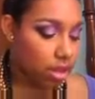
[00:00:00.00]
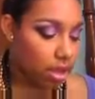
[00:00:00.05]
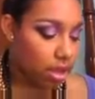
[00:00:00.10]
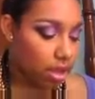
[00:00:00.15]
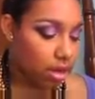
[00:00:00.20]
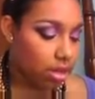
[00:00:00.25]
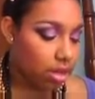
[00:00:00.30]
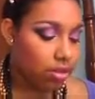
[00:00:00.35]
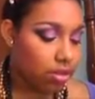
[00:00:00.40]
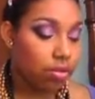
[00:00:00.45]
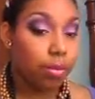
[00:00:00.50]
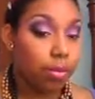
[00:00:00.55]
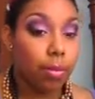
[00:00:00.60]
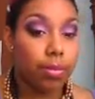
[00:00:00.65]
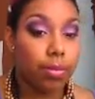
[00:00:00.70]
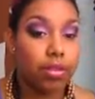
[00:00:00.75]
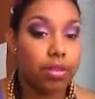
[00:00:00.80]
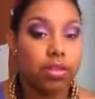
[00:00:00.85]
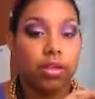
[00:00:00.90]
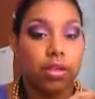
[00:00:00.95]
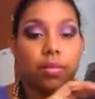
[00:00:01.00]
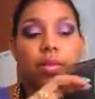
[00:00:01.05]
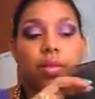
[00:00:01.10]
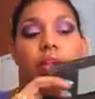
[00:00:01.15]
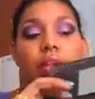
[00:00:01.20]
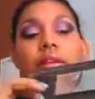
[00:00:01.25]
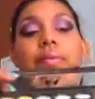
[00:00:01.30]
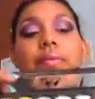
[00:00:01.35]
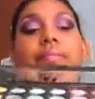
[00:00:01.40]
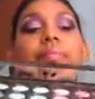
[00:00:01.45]
I need to remember to say
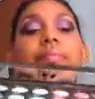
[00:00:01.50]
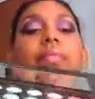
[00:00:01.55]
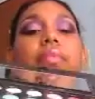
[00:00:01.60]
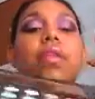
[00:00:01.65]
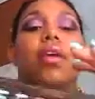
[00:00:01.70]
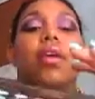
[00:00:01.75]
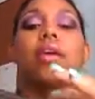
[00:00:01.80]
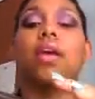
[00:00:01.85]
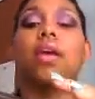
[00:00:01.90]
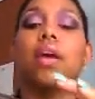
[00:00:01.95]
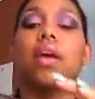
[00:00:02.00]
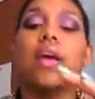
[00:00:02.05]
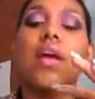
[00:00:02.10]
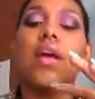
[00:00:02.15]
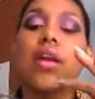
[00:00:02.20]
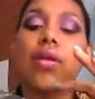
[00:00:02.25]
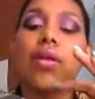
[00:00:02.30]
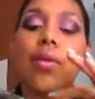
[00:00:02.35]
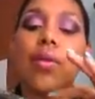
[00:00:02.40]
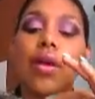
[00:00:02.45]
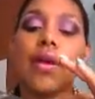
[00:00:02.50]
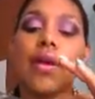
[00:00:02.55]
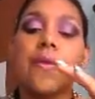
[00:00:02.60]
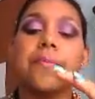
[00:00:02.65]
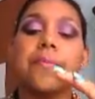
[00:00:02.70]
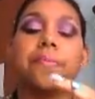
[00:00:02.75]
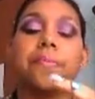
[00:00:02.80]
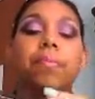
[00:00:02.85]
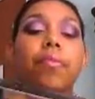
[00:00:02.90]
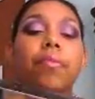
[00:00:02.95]
that name. Anyway,
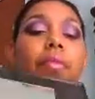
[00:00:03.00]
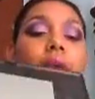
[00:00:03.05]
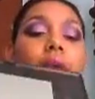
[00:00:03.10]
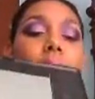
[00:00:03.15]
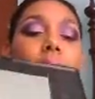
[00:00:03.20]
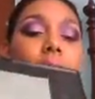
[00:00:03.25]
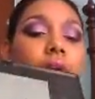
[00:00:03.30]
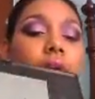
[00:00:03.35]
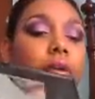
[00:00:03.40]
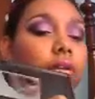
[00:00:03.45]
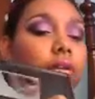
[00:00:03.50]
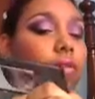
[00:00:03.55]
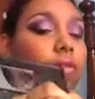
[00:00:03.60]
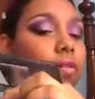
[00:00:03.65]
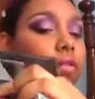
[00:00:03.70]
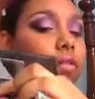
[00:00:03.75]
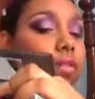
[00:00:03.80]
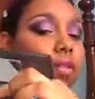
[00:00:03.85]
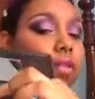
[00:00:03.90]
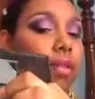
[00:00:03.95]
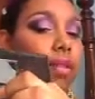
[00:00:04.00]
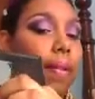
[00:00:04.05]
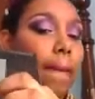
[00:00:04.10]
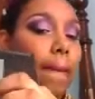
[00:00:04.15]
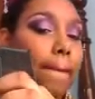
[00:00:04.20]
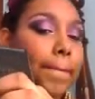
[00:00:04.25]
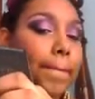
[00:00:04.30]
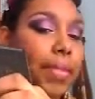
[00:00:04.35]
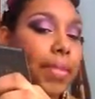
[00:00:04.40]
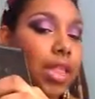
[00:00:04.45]
I'm gonna use
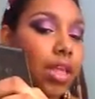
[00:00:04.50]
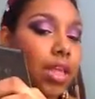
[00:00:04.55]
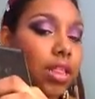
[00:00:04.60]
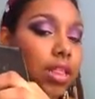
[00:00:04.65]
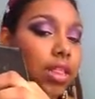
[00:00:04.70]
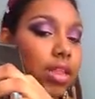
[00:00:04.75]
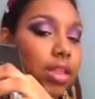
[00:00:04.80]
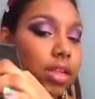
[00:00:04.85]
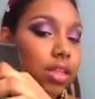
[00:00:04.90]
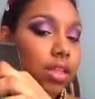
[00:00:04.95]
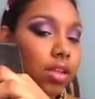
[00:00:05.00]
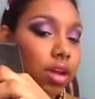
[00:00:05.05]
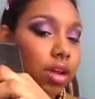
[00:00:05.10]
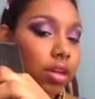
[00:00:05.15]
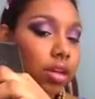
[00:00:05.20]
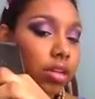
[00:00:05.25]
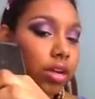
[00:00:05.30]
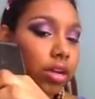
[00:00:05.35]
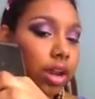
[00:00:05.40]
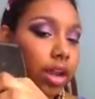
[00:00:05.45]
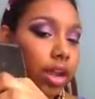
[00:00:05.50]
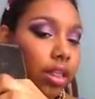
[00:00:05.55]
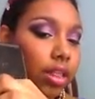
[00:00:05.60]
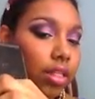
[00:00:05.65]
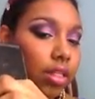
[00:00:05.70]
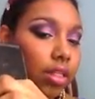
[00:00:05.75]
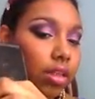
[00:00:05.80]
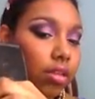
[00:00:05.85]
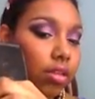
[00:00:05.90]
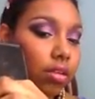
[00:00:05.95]
this color
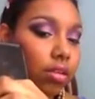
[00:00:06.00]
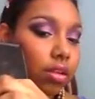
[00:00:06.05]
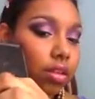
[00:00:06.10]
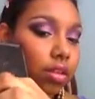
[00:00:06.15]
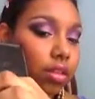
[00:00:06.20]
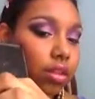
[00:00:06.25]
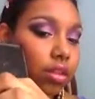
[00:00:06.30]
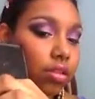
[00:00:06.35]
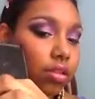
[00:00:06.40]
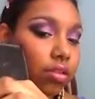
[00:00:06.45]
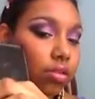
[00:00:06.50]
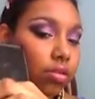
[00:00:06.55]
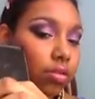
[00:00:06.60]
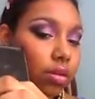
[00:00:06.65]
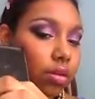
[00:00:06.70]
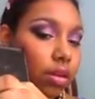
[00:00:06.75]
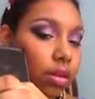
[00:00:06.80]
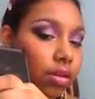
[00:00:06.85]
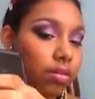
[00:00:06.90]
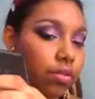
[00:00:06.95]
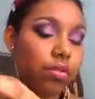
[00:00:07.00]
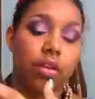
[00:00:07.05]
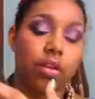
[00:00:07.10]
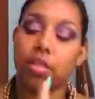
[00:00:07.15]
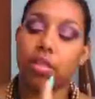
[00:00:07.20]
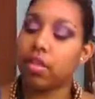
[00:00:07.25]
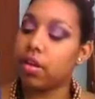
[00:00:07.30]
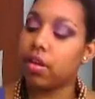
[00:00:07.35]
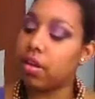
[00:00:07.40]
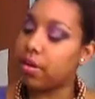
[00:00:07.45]
and this color, these two colors
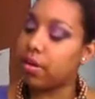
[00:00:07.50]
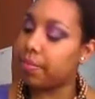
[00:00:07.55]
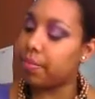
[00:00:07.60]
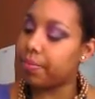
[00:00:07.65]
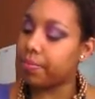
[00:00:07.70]
right there.